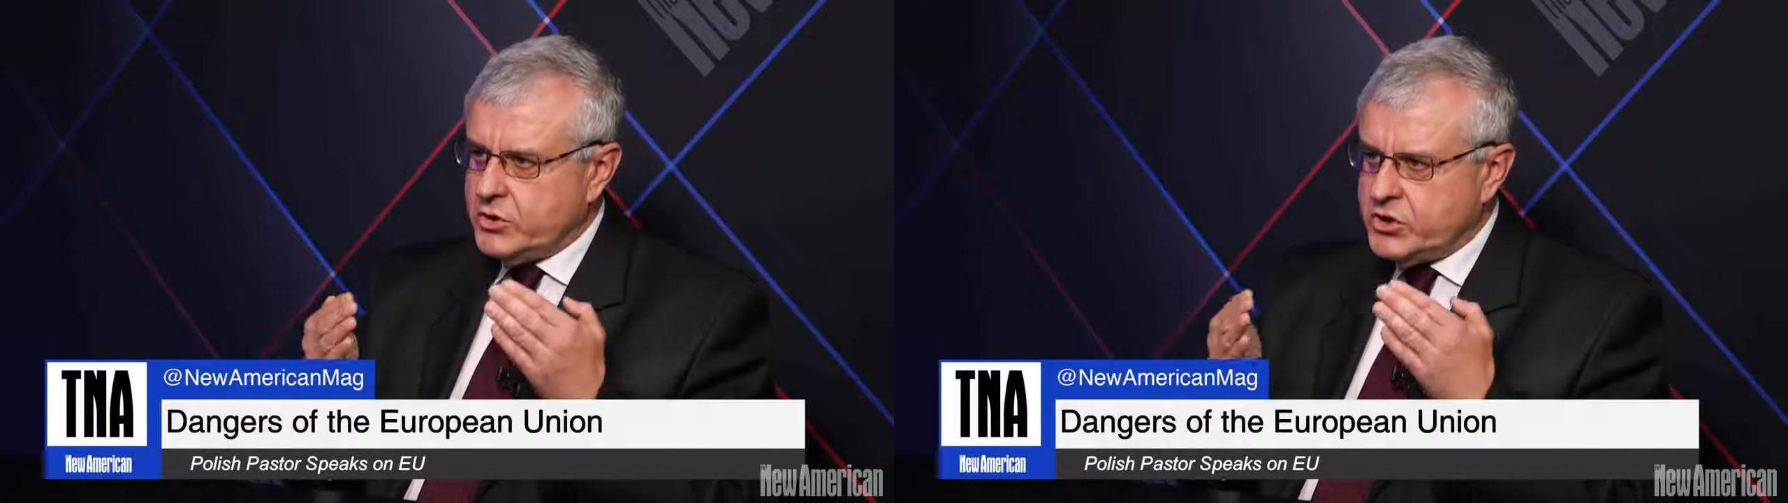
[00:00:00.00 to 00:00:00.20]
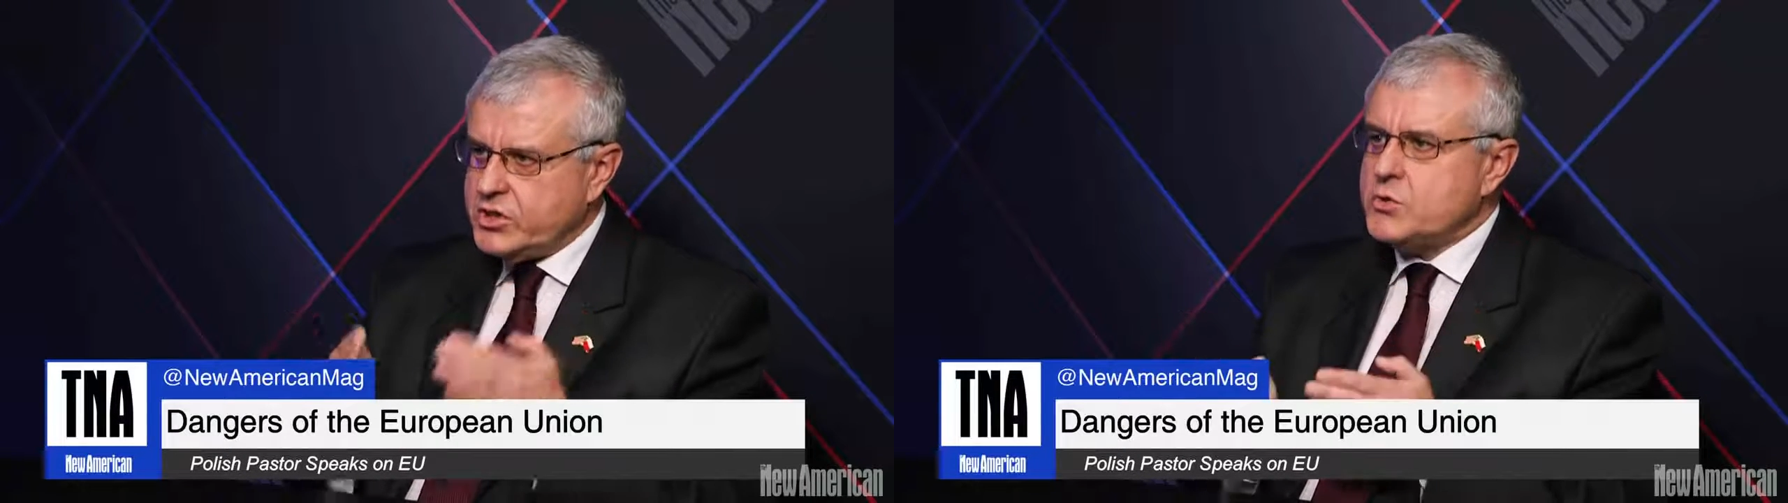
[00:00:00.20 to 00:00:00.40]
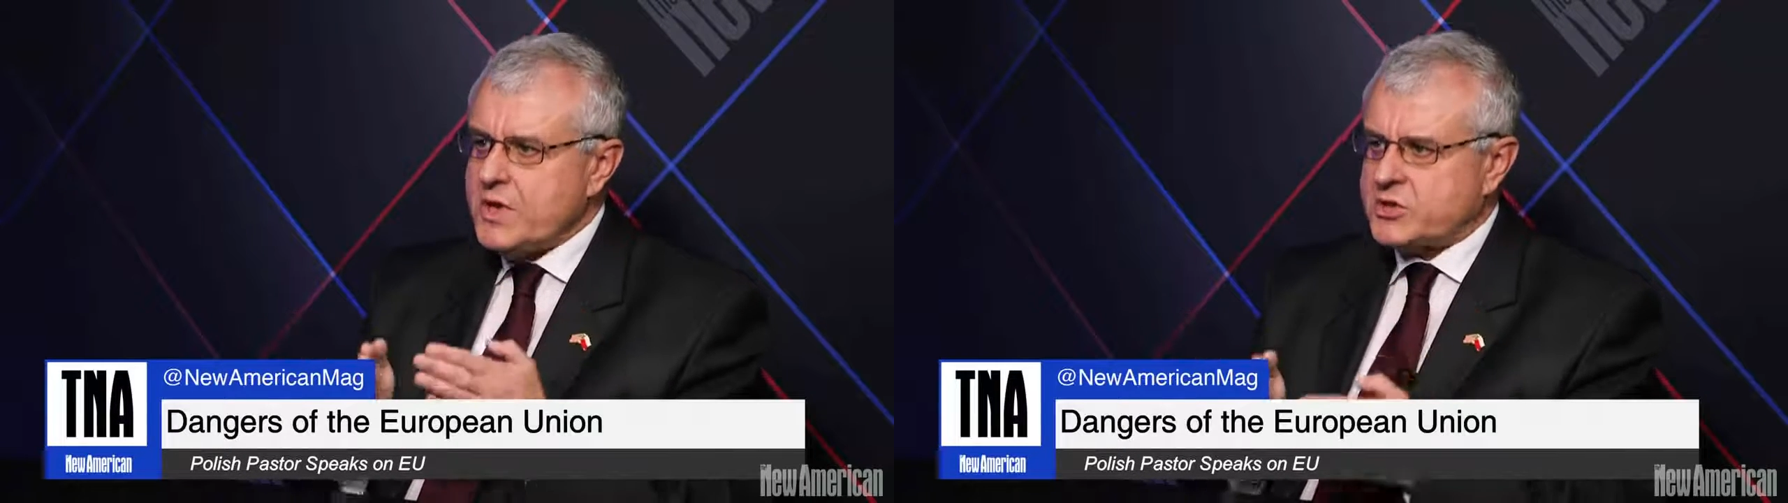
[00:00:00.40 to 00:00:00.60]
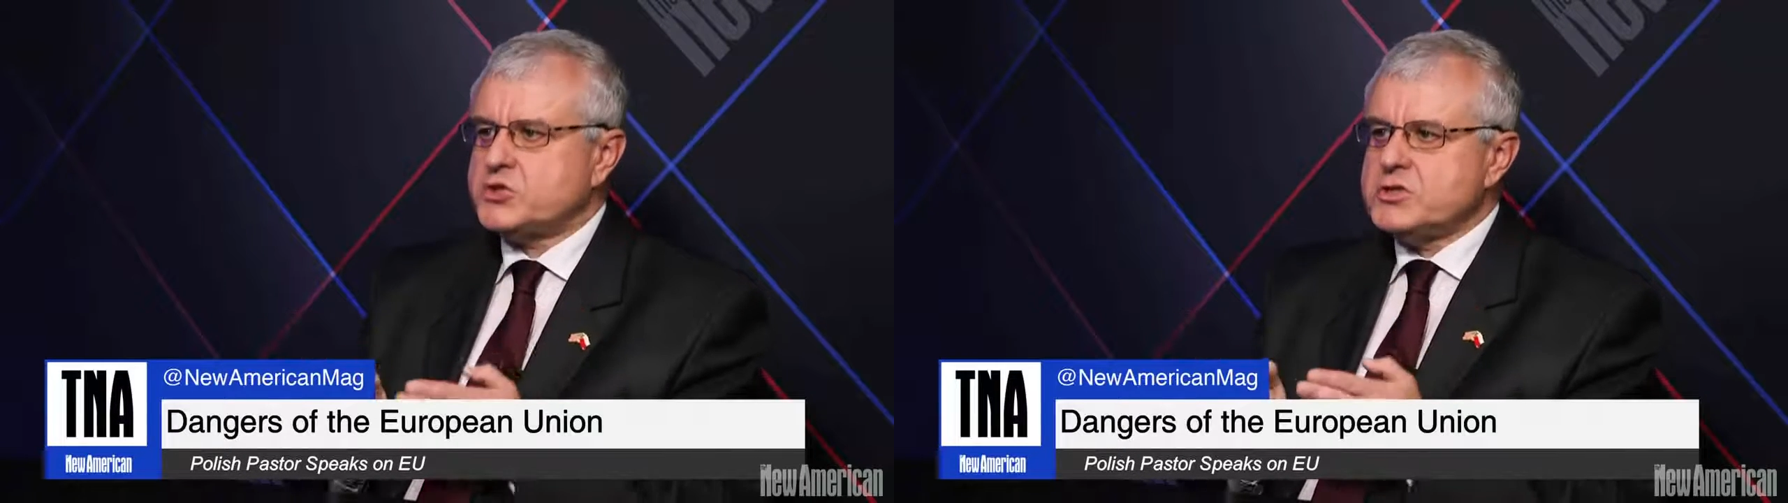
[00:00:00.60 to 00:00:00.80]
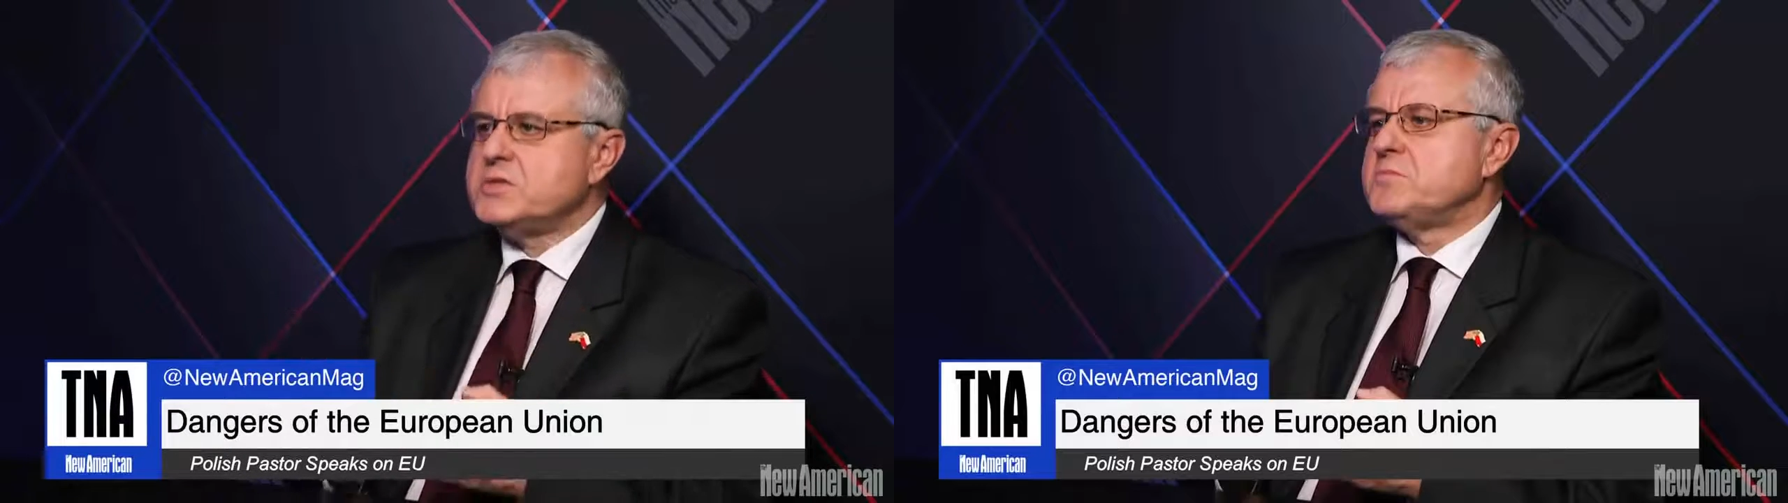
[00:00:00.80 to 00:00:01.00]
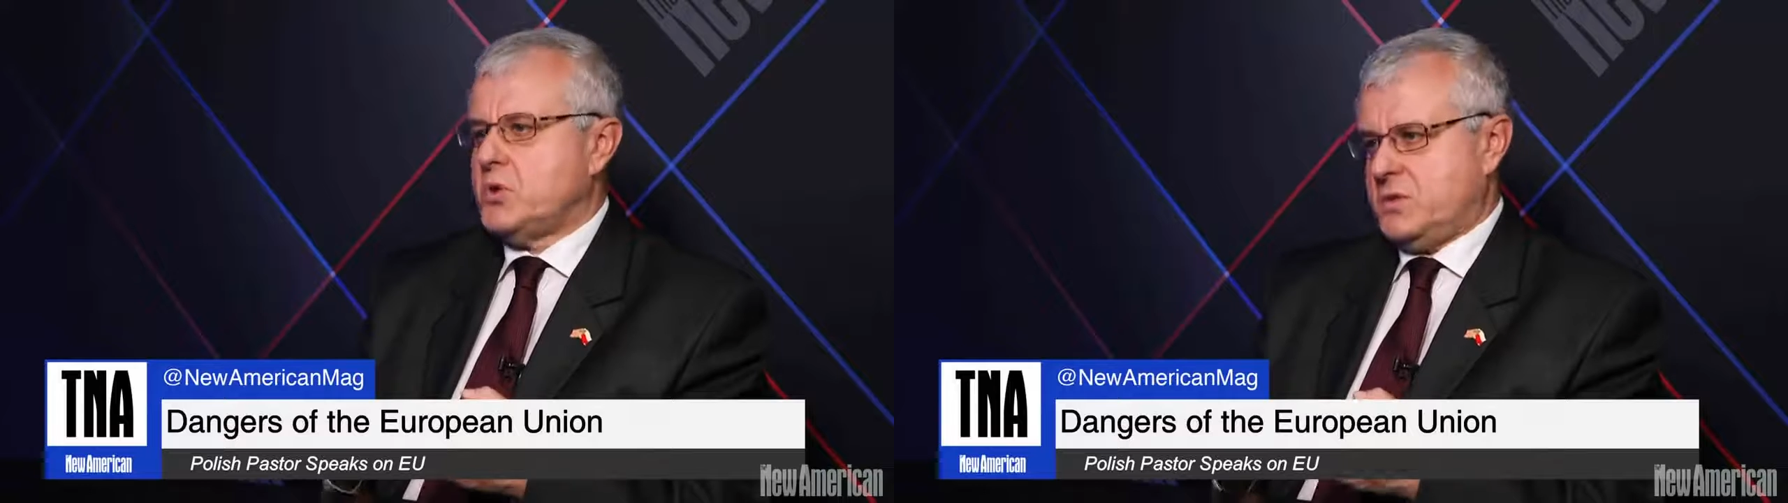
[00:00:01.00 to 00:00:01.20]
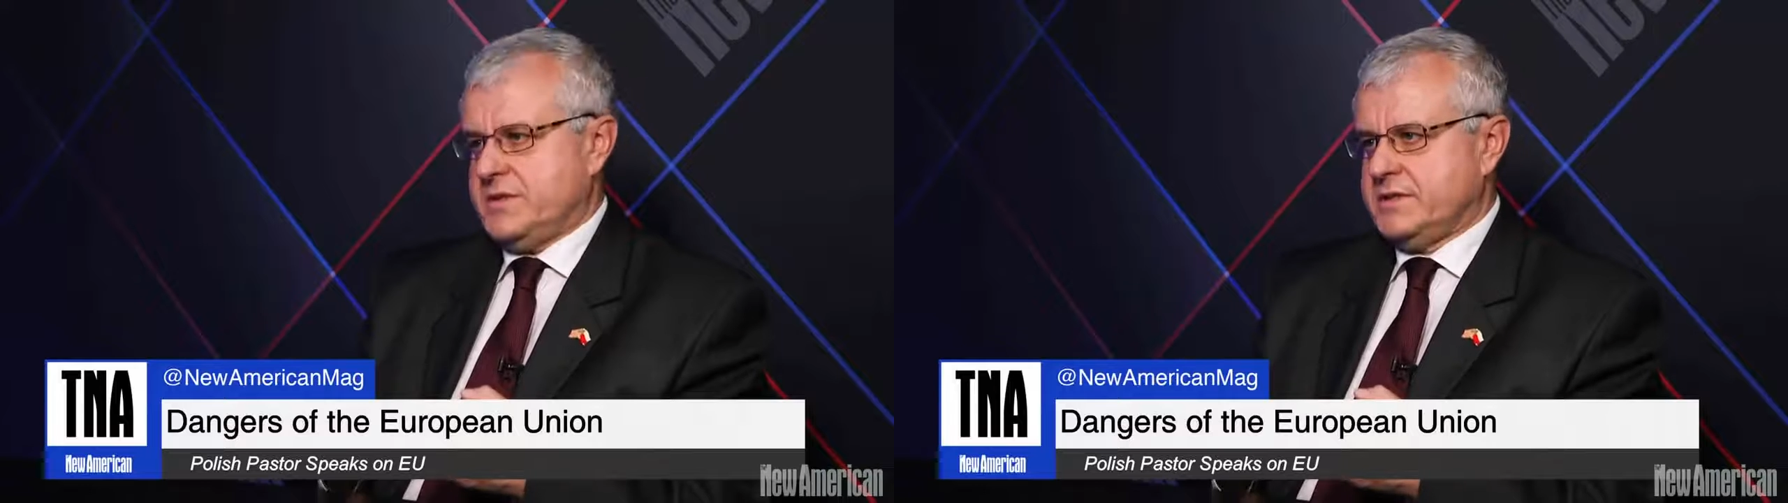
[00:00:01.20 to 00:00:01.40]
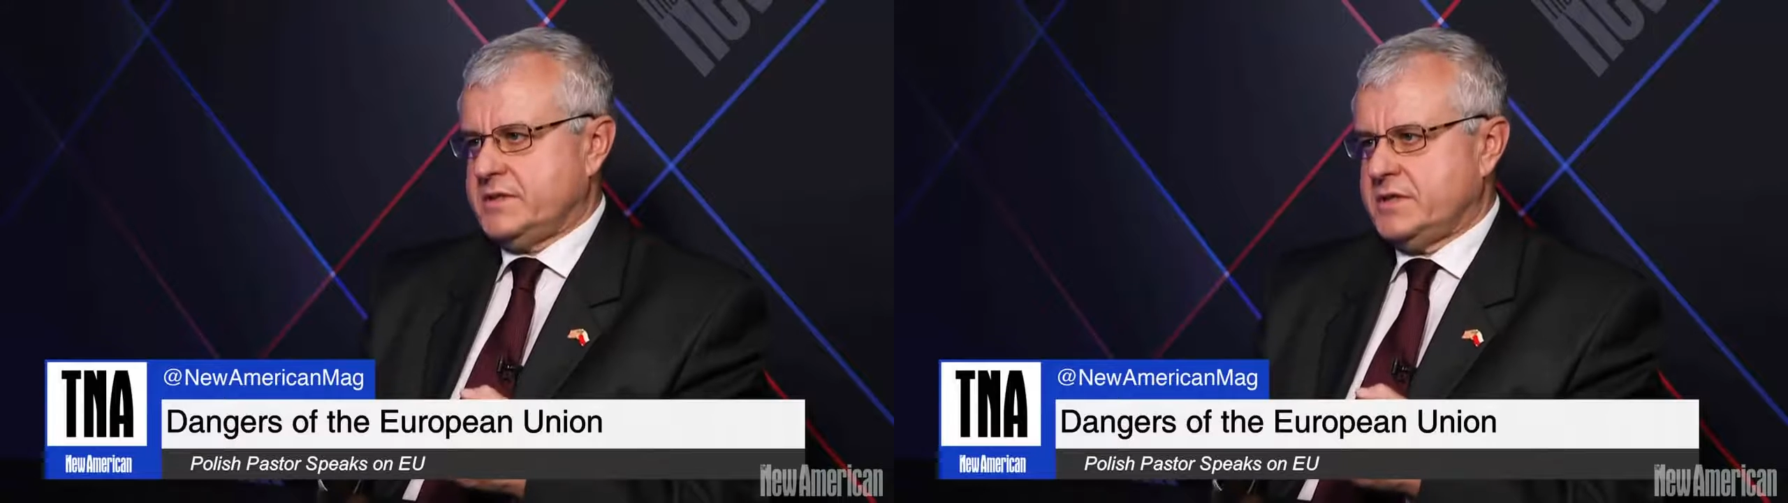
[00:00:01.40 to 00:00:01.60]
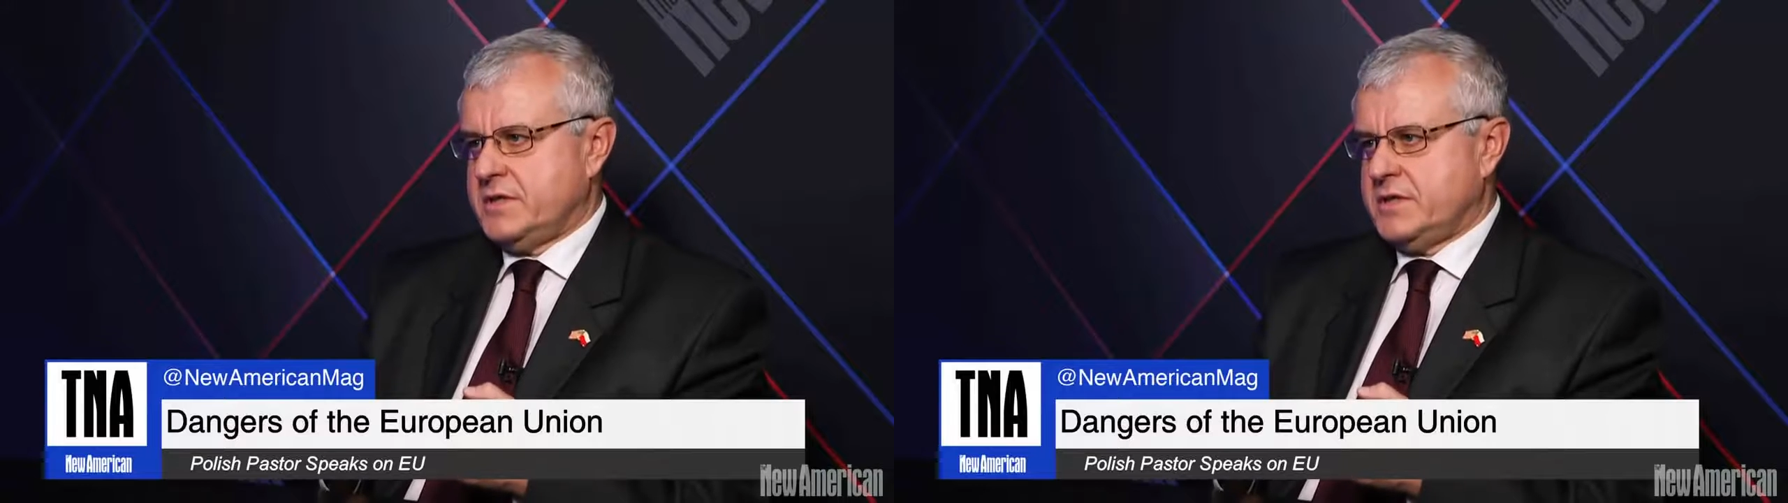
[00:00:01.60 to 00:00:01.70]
key question in Poland,